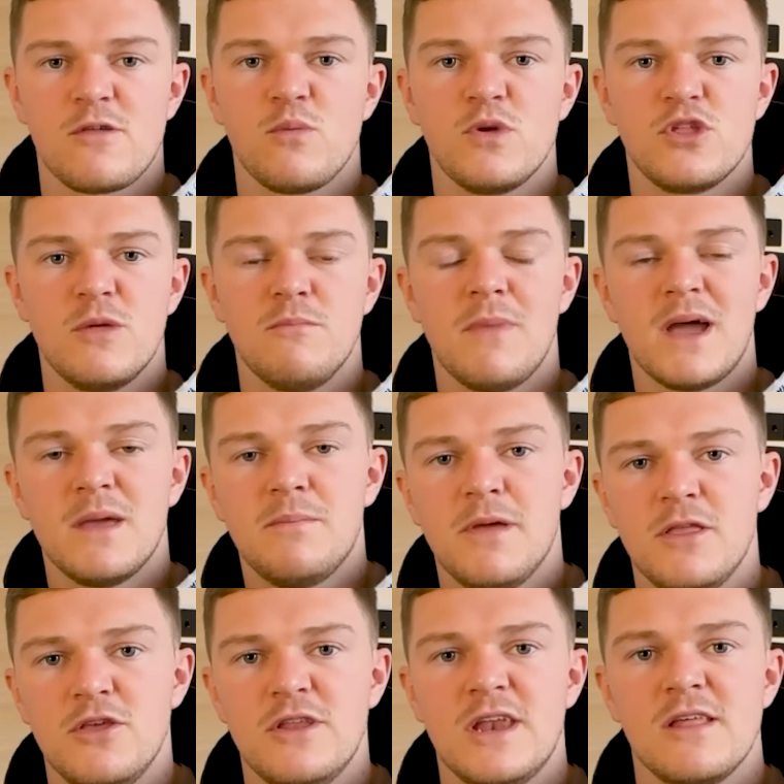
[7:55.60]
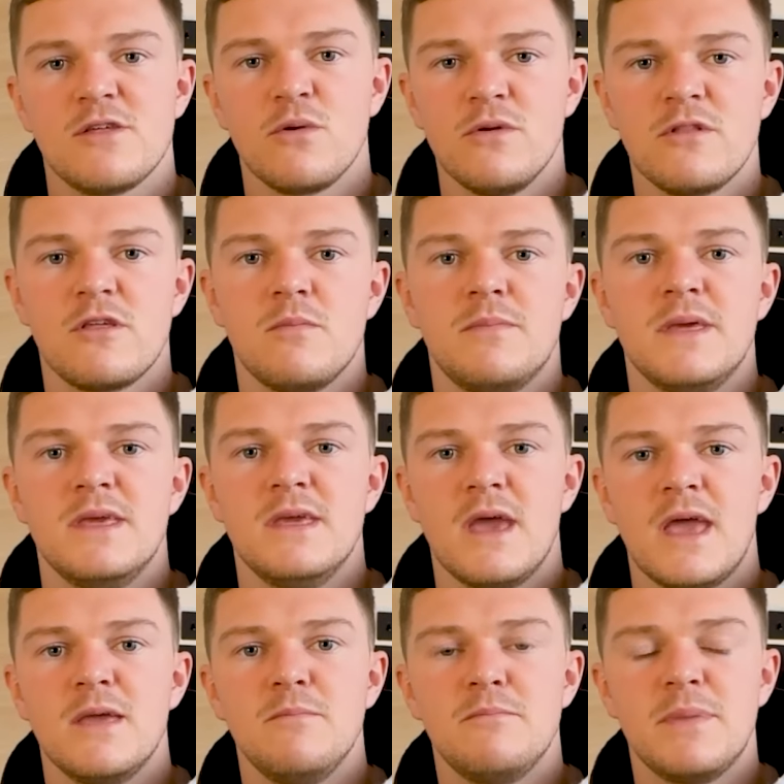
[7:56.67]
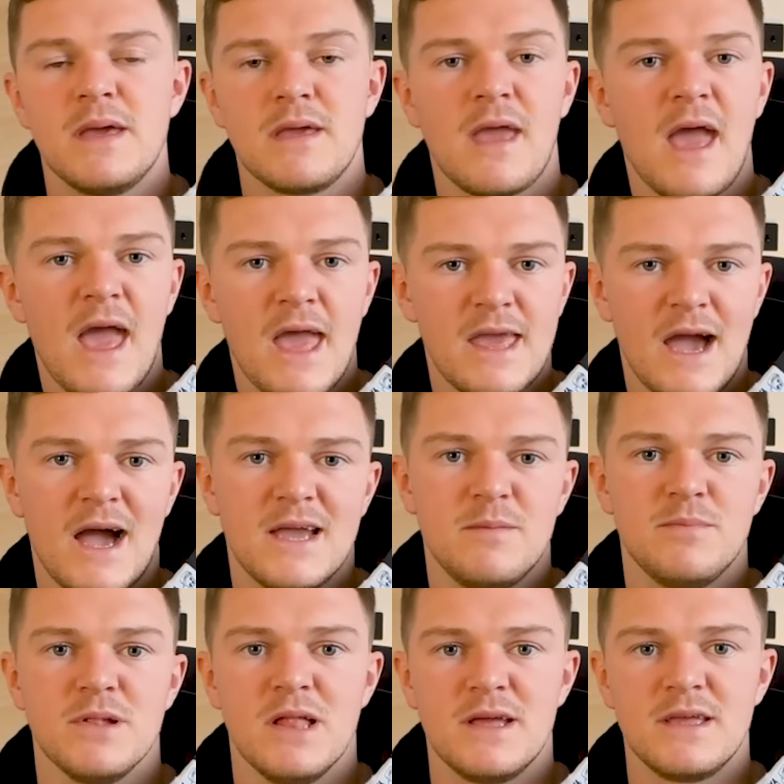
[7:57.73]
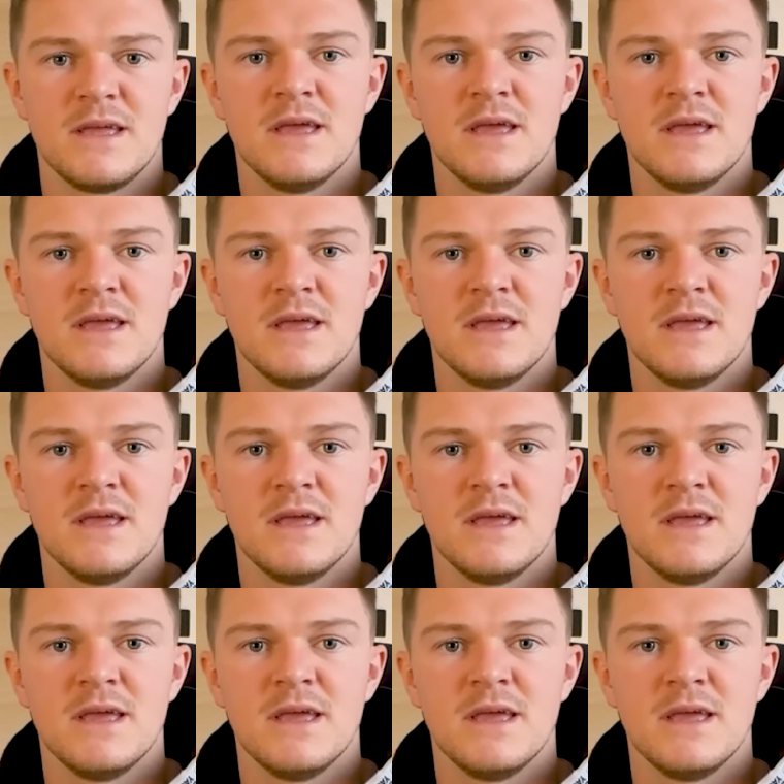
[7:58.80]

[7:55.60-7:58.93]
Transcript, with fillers: which in my opinion is going to be a big A I play.